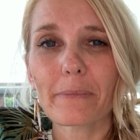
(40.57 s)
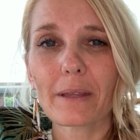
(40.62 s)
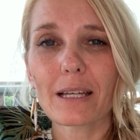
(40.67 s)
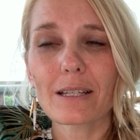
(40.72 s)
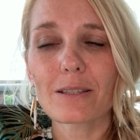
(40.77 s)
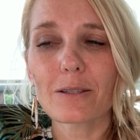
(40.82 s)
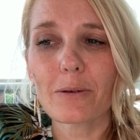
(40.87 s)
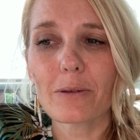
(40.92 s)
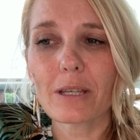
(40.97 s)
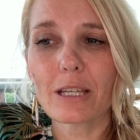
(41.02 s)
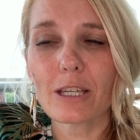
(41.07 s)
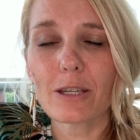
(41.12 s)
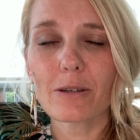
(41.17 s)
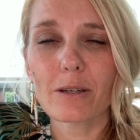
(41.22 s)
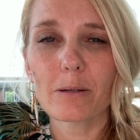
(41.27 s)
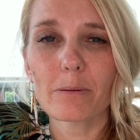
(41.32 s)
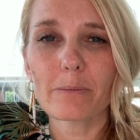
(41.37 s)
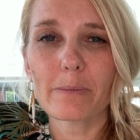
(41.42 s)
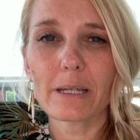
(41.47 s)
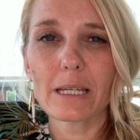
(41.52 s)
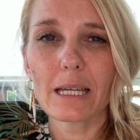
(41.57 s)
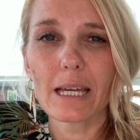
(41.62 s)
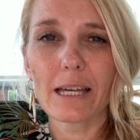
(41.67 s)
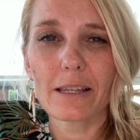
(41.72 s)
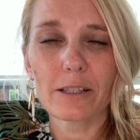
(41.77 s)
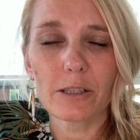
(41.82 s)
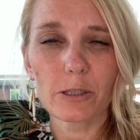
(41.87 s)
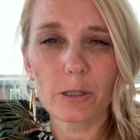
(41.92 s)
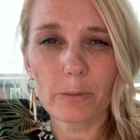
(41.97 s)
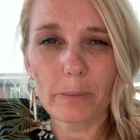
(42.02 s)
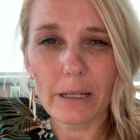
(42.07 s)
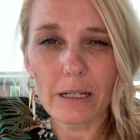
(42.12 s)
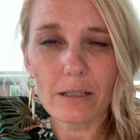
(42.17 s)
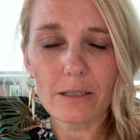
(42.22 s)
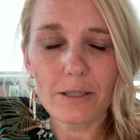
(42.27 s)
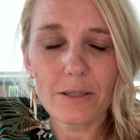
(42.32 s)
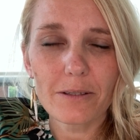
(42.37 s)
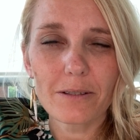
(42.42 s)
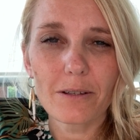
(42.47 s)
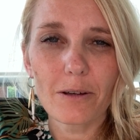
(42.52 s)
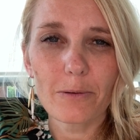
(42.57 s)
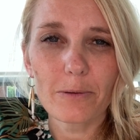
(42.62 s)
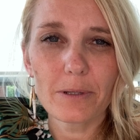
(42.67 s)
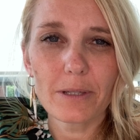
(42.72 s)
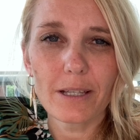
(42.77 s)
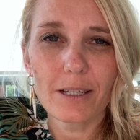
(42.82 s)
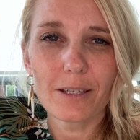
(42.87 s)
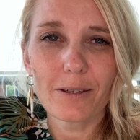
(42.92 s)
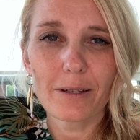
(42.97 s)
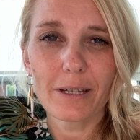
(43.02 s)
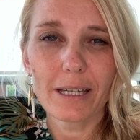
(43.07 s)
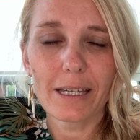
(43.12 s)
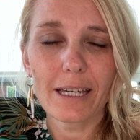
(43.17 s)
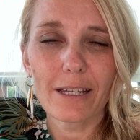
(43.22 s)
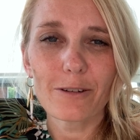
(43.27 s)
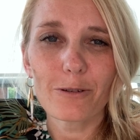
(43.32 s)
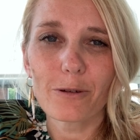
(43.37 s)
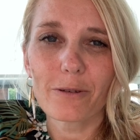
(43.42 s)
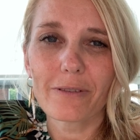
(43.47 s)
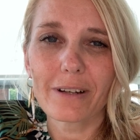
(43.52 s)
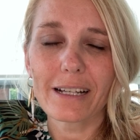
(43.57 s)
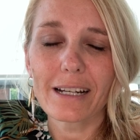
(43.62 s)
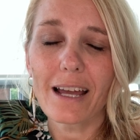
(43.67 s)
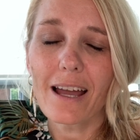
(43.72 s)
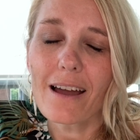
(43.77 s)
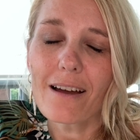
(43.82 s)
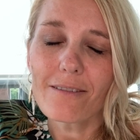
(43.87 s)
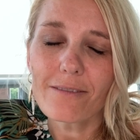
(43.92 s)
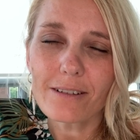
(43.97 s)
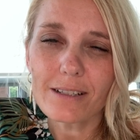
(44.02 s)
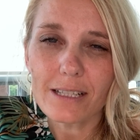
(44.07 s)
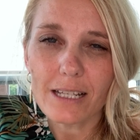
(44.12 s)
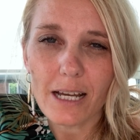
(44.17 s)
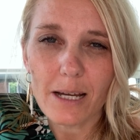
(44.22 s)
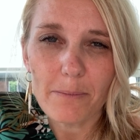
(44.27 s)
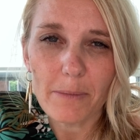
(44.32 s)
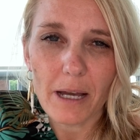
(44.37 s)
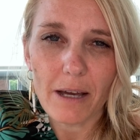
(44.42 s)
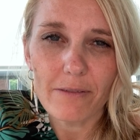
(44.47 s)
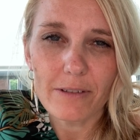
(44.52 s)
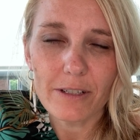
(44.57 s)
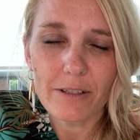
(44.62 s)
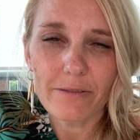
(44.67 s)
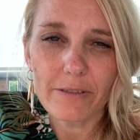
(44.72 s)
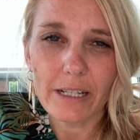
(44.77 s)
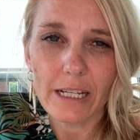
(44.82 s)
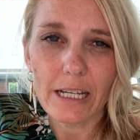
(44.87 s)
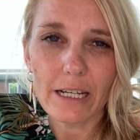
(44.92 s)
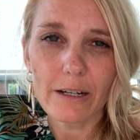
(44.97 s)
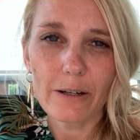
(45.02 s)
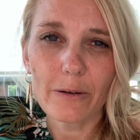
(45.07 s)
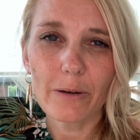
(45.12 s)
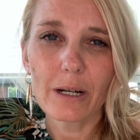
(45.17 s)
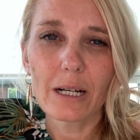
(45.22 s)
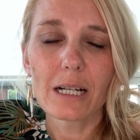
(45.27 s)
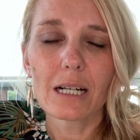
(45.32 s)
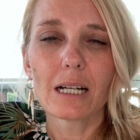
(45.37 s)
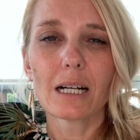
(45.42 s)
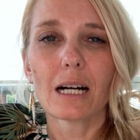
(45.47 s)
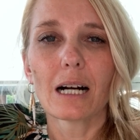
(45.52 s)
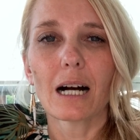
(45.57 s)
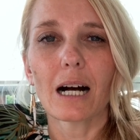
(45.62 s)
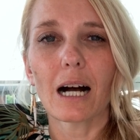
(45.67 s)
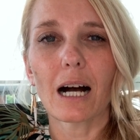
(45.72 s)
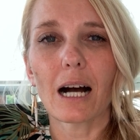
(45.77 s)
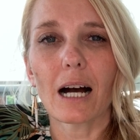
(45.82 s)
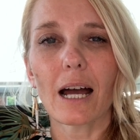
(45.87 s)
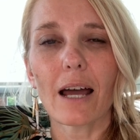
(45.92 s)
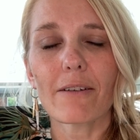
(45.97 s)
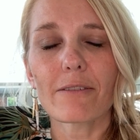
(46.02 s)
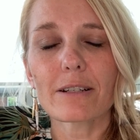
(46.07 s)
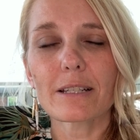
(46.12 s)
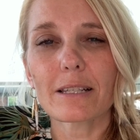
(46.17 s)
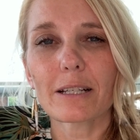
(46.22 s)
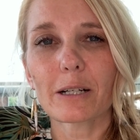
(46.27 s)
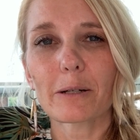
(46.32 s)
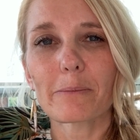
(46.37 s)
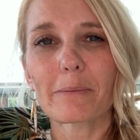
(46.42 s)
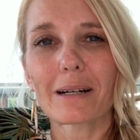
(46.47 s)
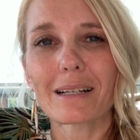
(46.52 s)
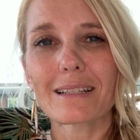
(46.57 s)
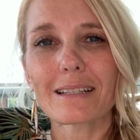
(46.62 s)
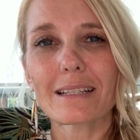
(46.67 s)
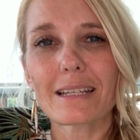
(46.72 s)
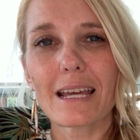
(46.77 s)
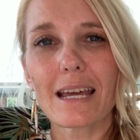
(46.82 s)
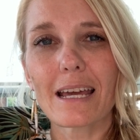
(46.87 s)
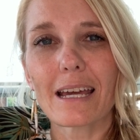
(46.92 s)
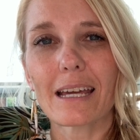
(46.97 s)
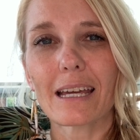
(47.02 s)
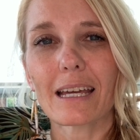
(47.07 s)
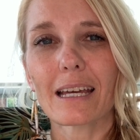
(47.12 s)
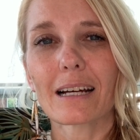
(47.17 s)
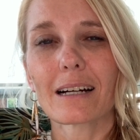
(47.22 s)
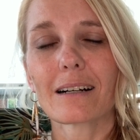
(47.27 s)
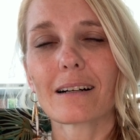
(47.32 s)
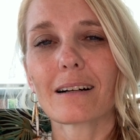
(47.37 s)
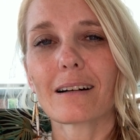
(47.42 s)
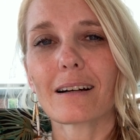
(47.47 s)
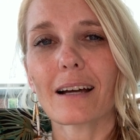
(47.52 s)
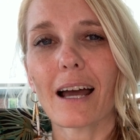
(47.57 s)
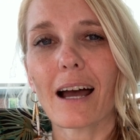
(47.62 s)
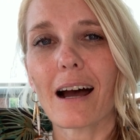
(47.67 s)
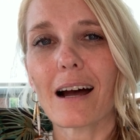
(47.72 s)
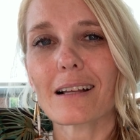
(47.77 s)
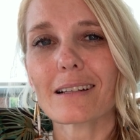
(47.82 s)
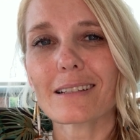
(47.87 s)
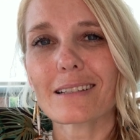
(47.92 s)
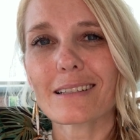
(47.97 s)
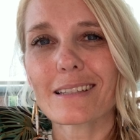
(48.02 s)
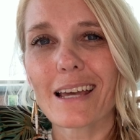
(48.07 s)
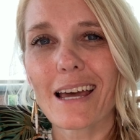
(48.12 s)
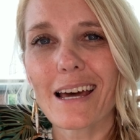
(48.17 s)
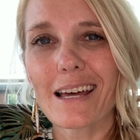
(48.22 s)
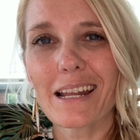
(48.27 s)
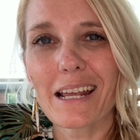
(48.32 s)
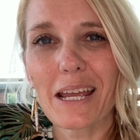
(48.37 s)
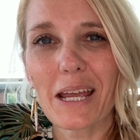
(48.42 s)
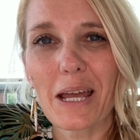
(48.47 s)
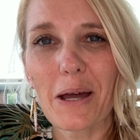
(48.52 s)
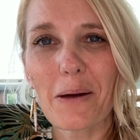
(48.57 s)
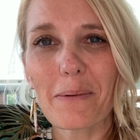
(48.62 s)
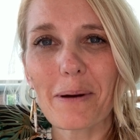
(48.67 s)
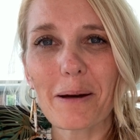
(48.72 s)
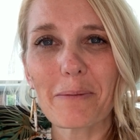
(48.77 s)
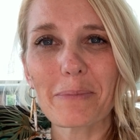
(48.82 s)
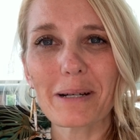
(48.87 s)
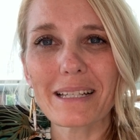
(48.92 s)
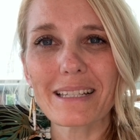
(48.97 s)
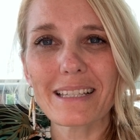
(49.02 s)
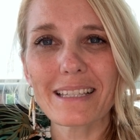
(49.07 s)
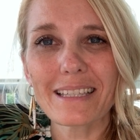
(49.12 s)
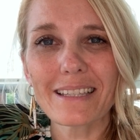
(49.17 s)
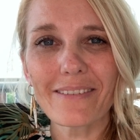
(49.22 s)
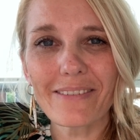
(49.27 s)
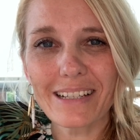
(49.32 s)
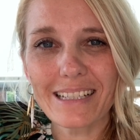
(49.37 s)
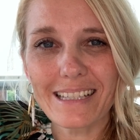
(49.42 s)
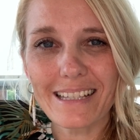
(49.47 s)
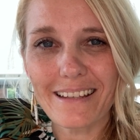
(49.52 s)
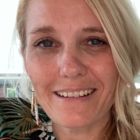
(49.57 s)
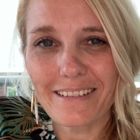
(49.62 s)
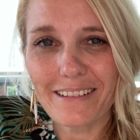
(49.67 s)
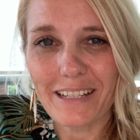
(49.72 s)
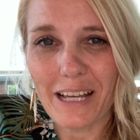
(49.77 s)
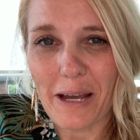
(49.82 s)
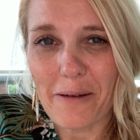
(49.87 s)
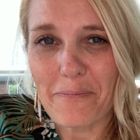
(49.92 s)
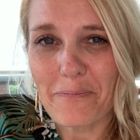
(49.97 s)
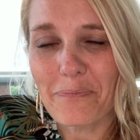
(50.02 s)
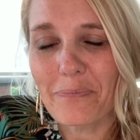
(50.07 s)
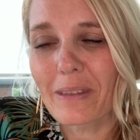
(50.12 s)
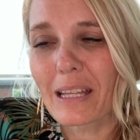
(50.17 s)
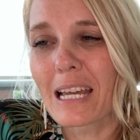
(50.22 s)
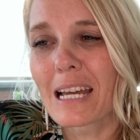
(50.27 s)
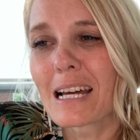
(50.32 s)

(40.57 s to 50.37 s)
so that you can be, and the little bell so that you can get notified every time I have a new video, every single Monday at 10 a.m. Pacific Standard Time.